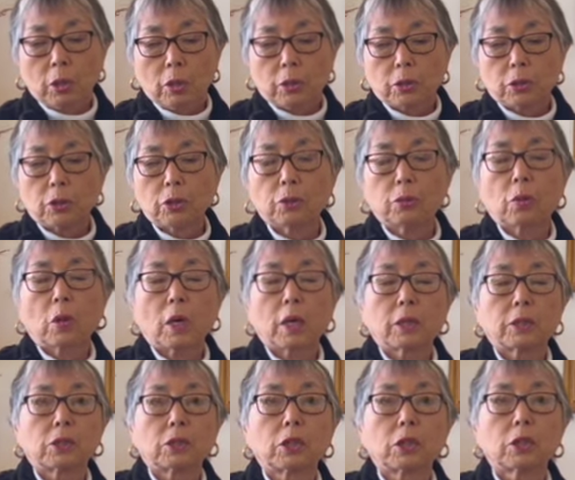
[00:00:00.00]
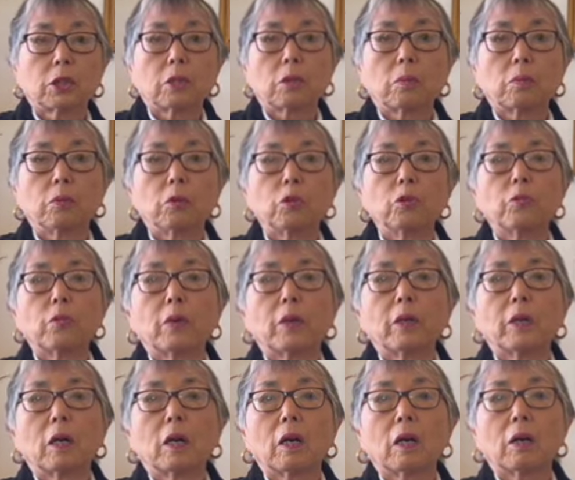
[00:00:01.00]
to watch the movement
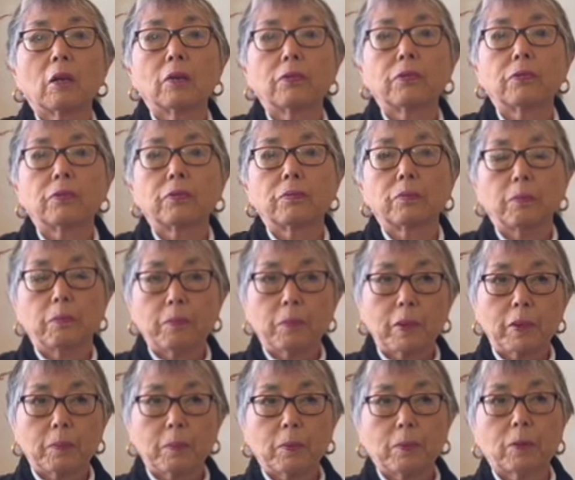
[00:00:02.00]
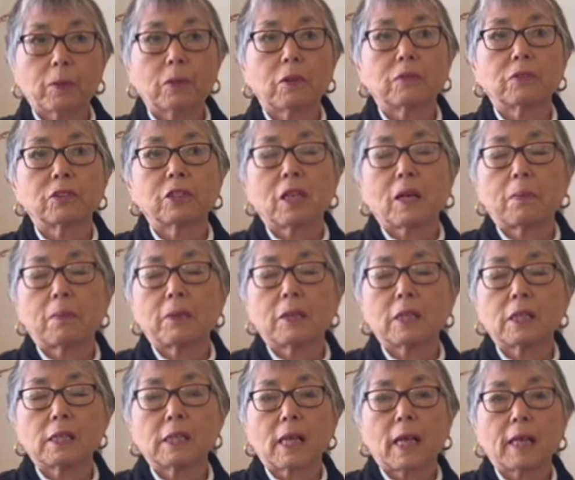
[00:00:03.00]
of people of
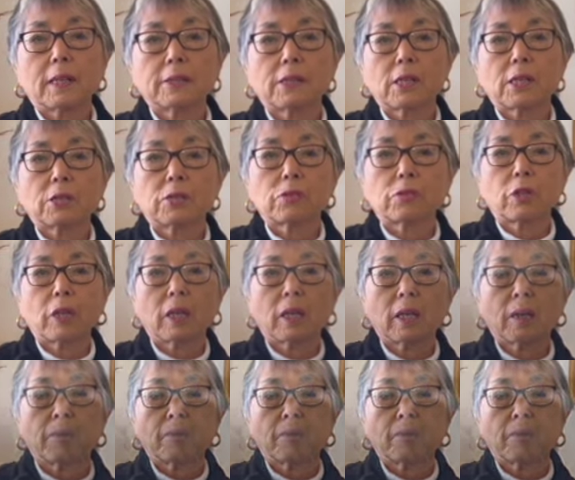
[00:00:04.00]
Japanese ancestry.